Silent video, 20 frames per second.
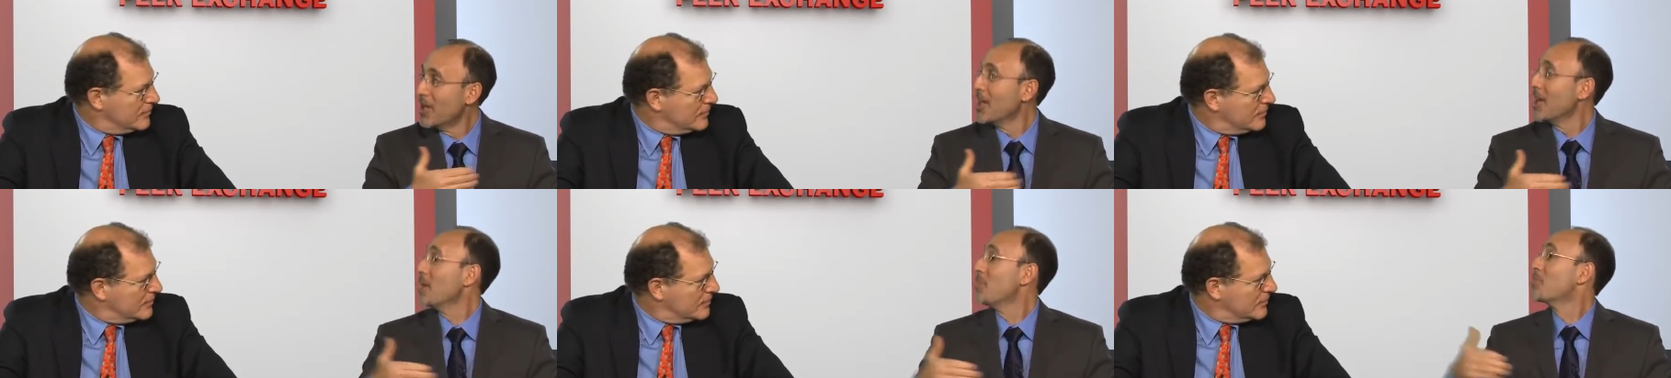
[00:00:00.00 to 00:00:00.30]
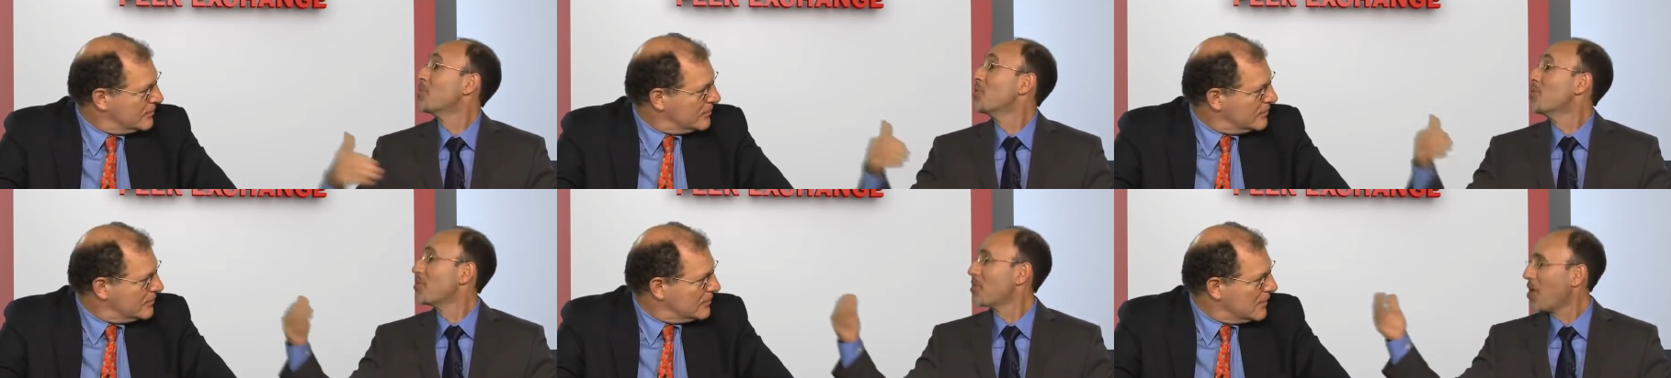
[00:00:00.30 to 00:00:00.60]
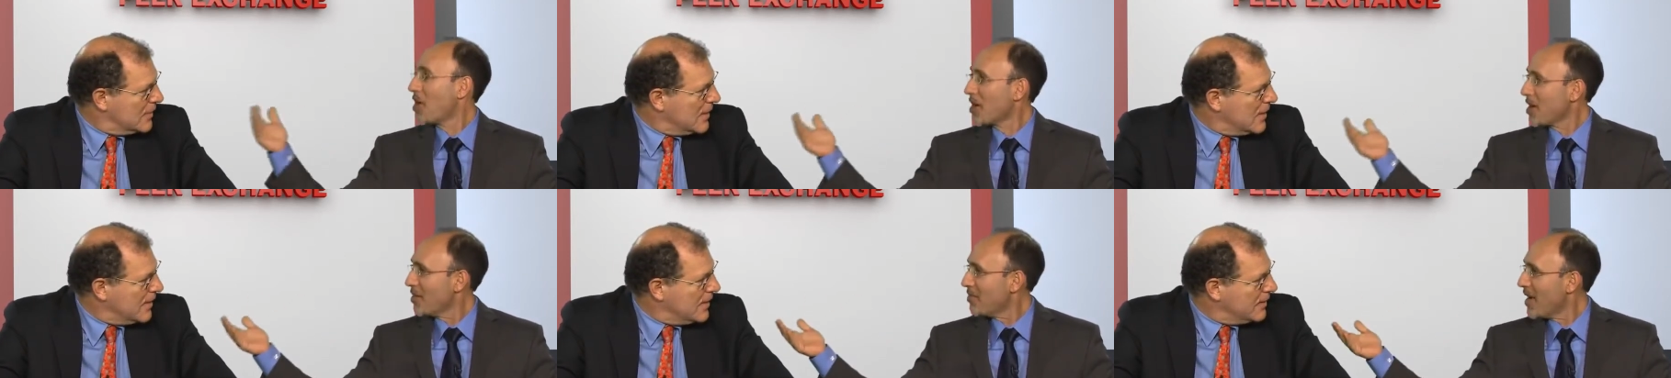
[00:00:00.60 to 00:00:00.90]
Speaker 1: improve
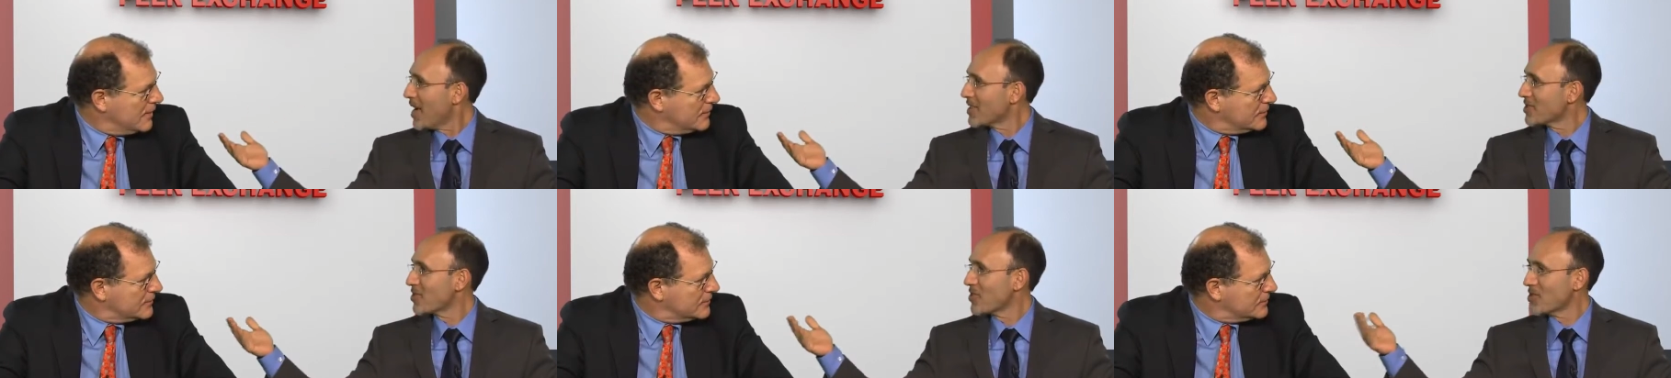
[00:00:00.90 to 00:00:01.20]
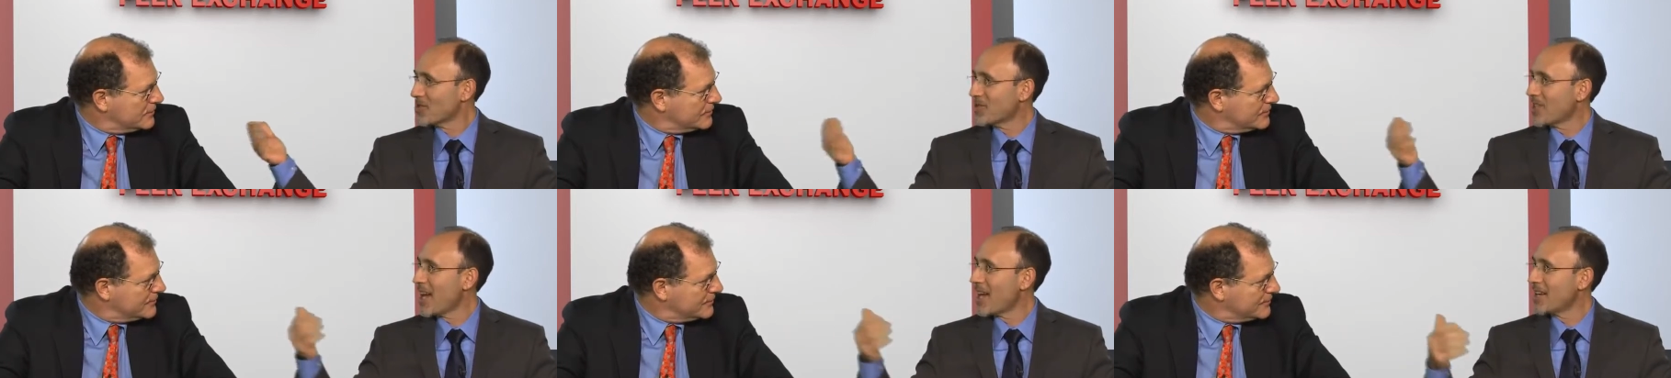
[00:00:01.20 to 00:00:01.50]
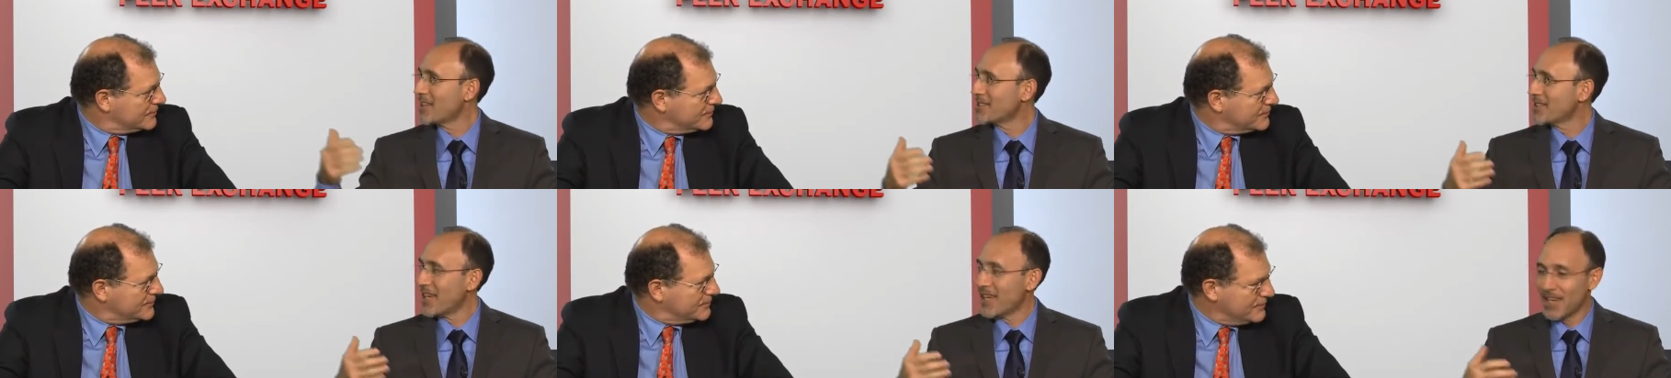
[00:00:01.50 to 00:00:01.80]
cardiovascular
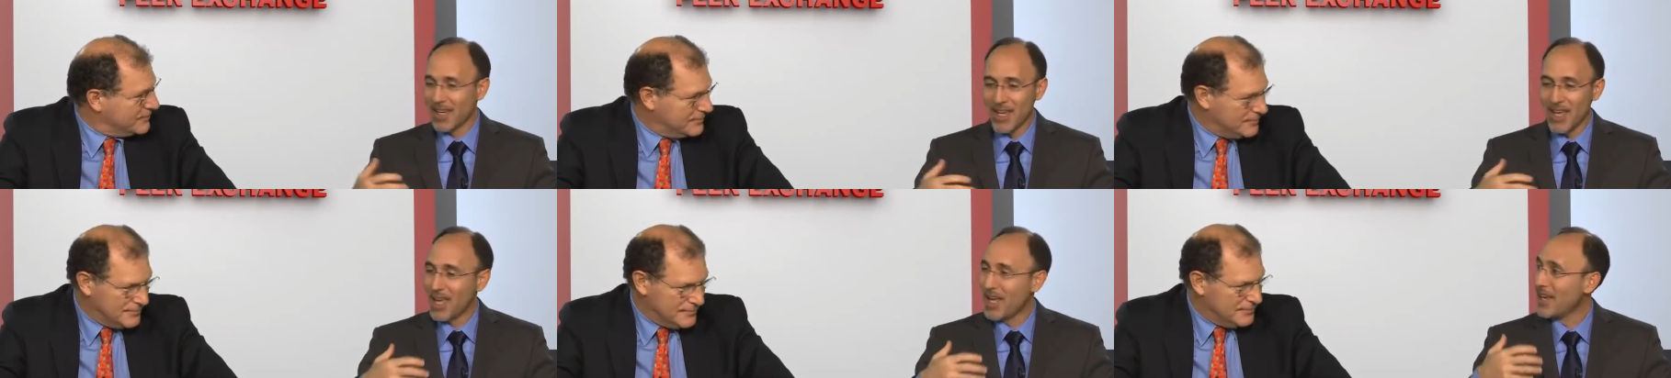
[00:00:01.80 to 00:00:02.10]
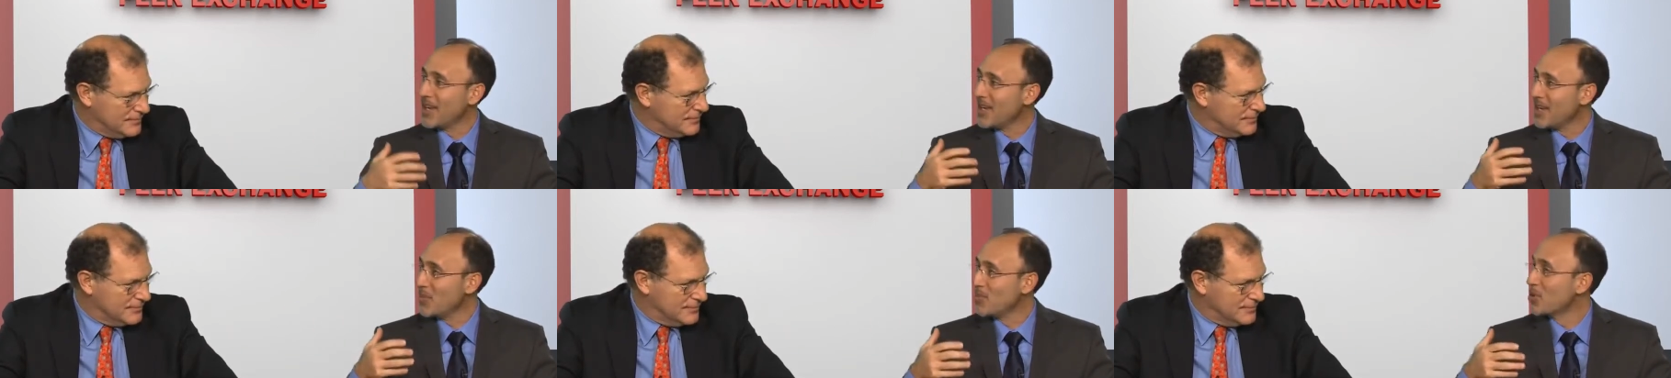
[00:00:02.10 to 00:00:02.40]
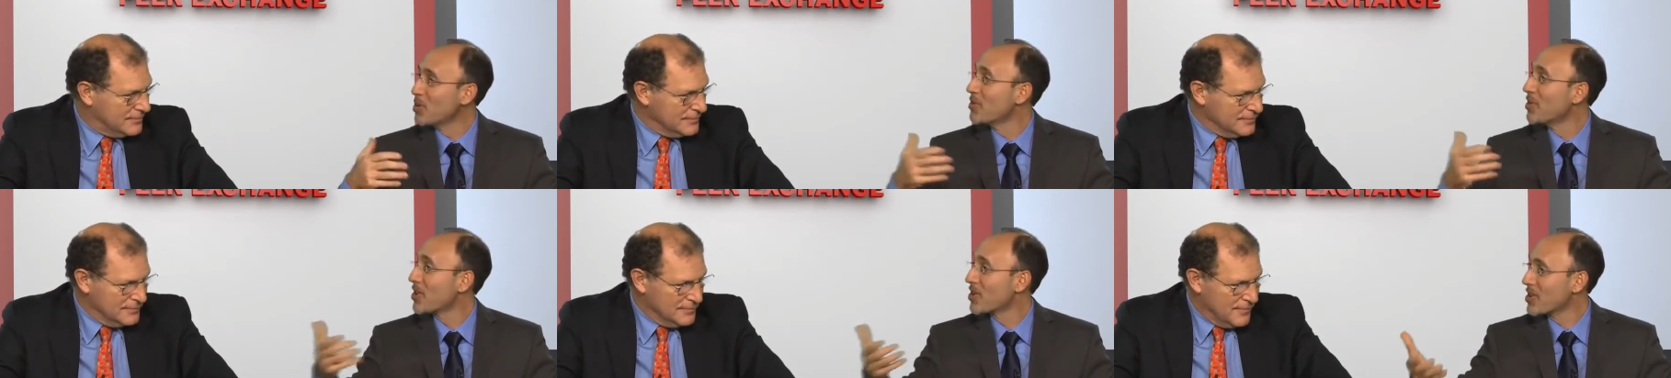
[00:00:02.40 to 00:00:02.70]
status, and, and
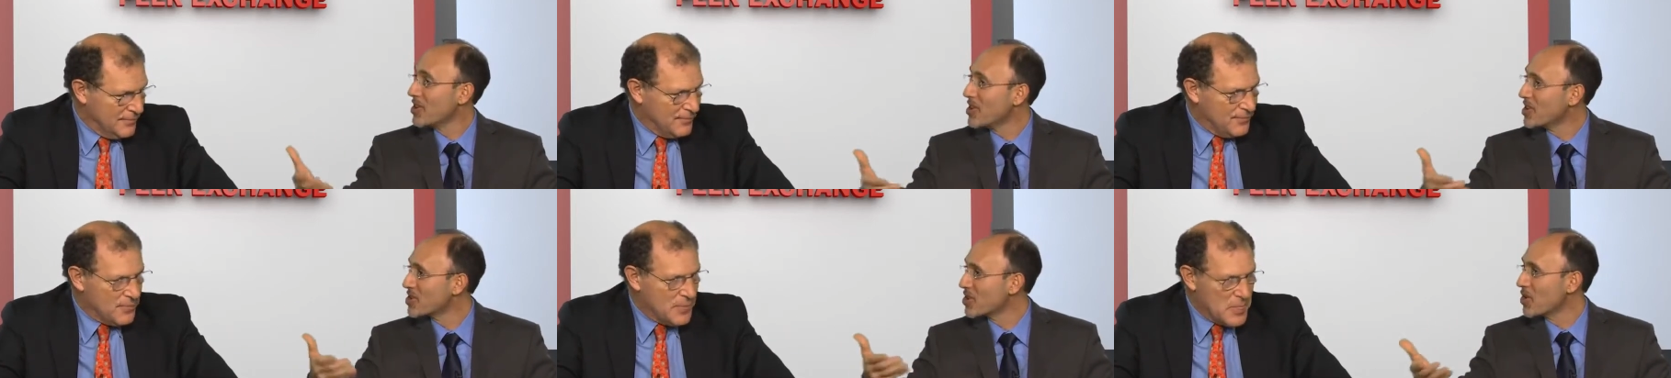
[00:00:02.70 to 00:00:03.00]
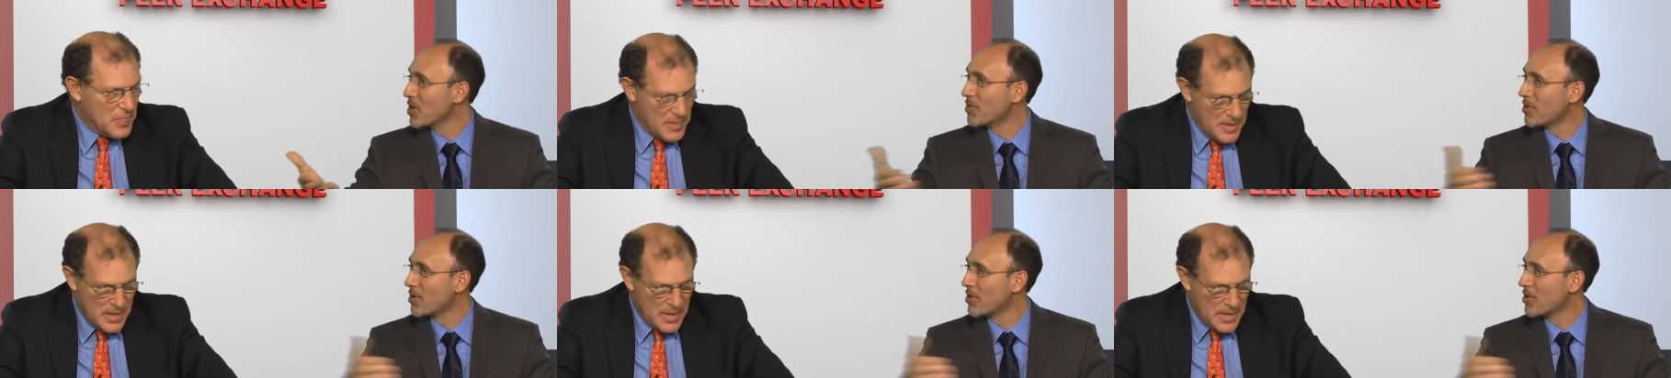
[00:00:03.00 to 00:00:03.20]
improve their condition